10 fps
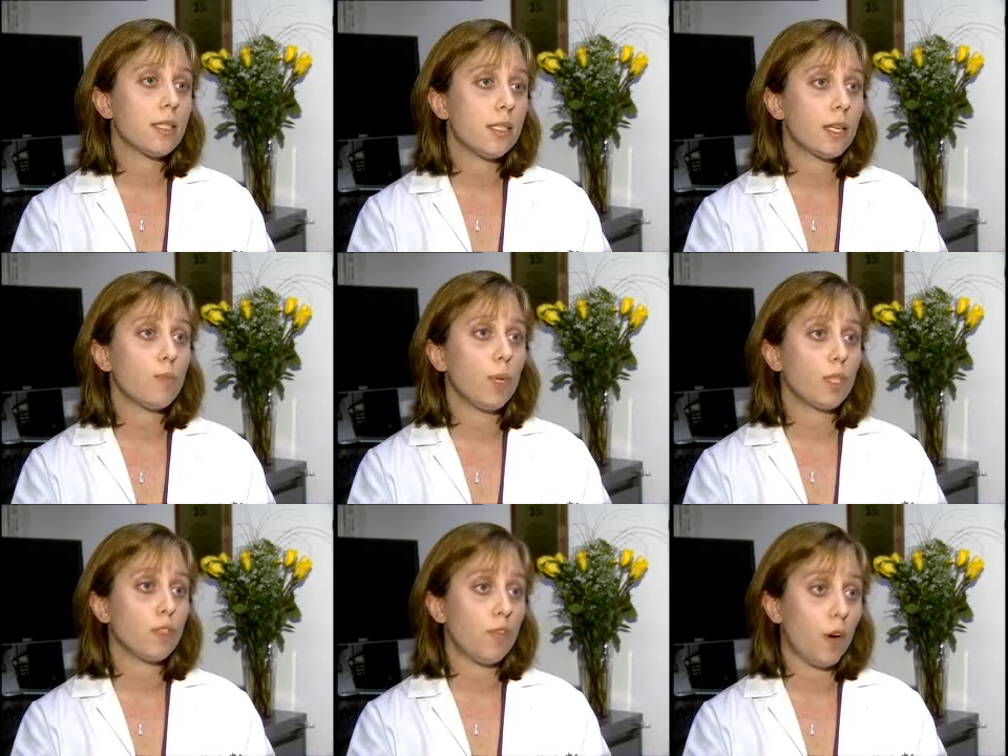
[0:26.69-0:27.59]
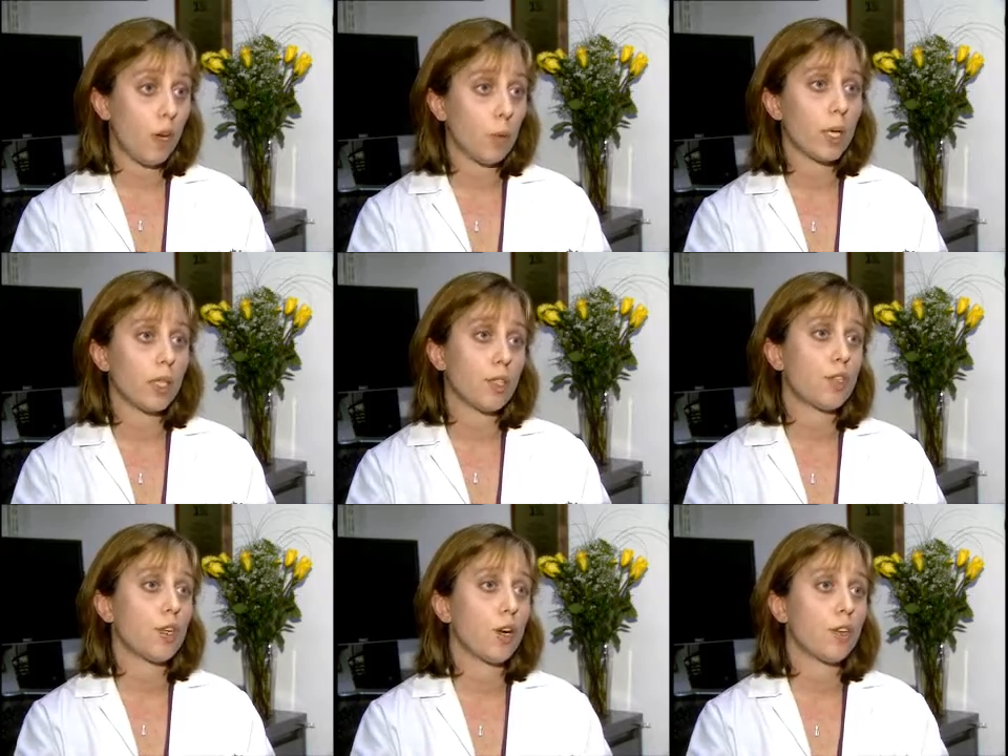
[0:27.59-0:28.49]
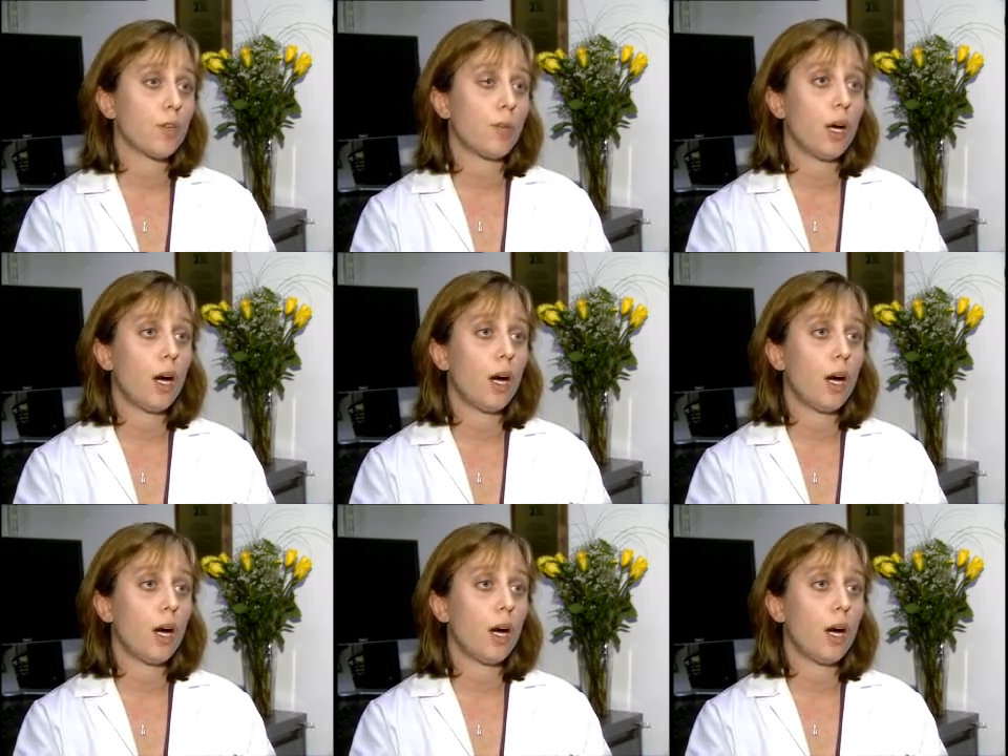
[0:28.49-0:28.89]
6 months following discharge from the